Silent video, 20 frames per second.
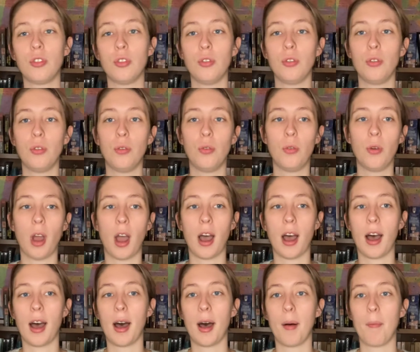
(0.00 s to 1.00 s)
to
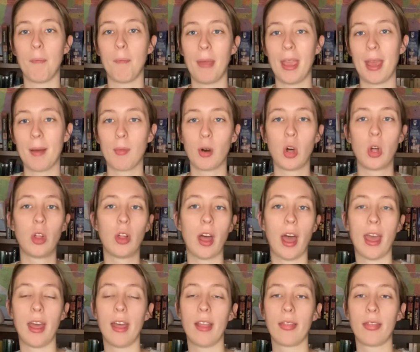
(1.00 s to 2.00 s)
mammal
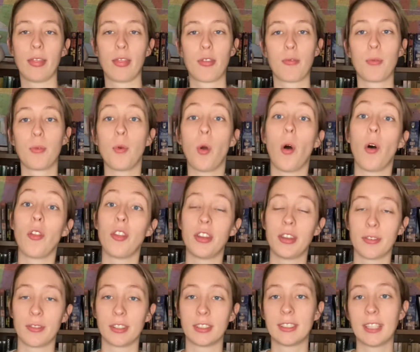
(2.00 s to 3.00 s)
and through all the
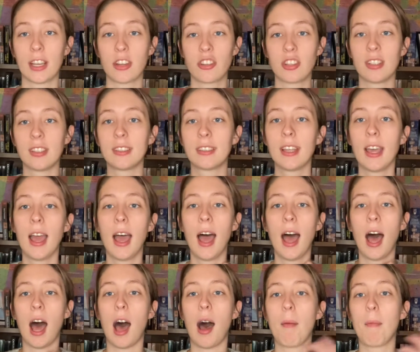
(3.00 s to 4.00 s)
different sections.
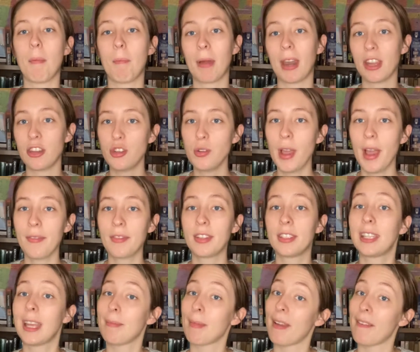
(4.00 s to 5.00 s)
But I do have to
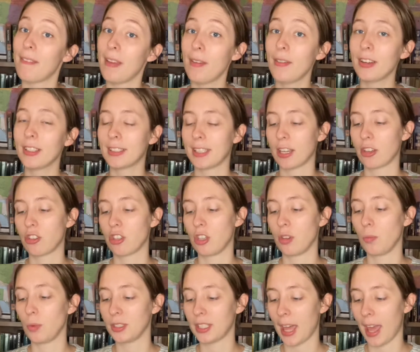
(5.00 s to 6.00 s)
say my favorite section
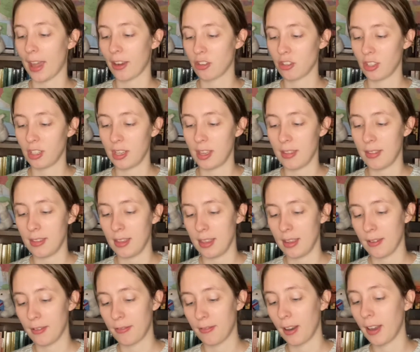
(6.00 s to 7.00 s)
was actually
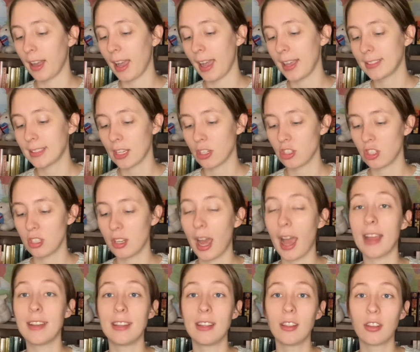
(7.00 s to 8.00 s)
the fungi section.
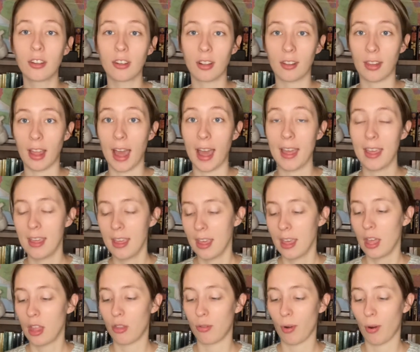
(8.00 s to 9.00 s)
I did learn a lot
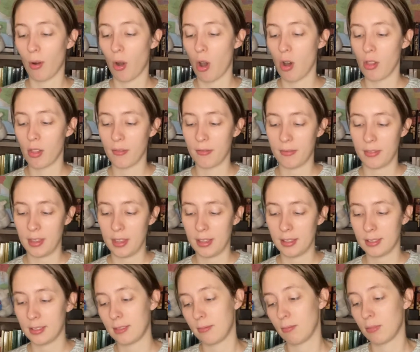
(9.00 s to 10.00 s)
throughout all of
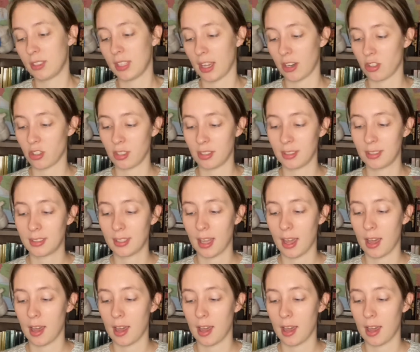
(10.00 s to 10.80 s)
these sections.